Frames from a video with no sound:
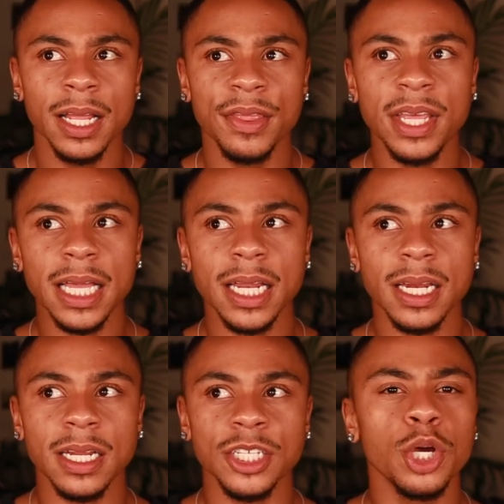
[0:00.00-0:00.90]

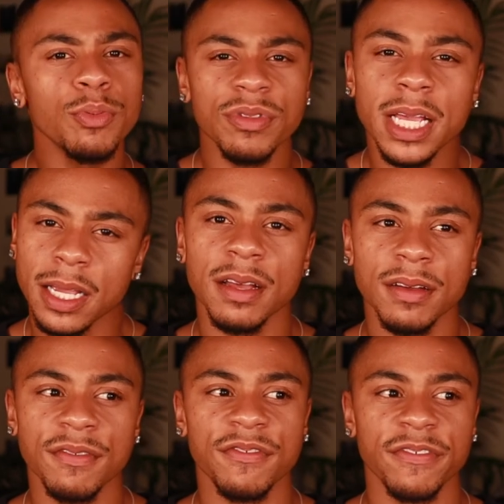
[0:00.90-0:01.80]
then don't think
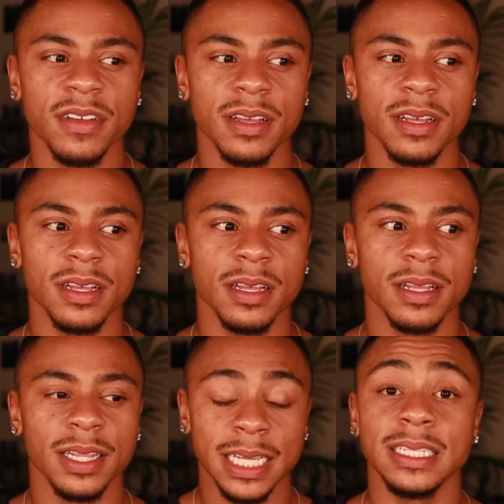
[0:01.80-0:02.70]
of
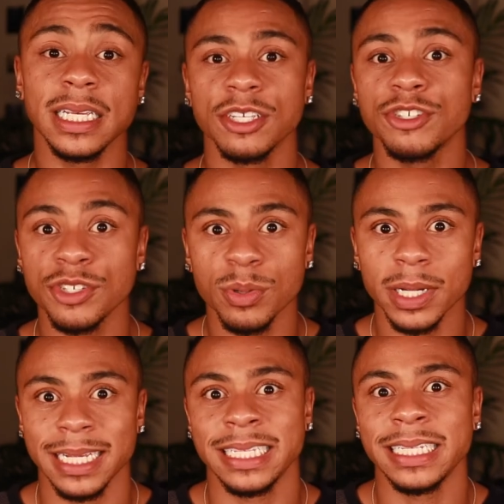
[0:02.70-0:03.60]
these things that you're
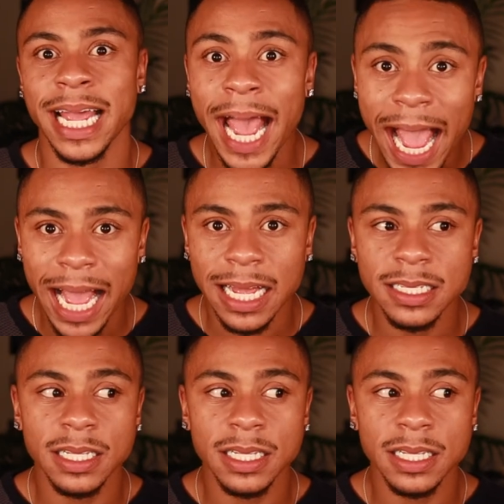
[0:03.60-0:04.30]
doing as tasks.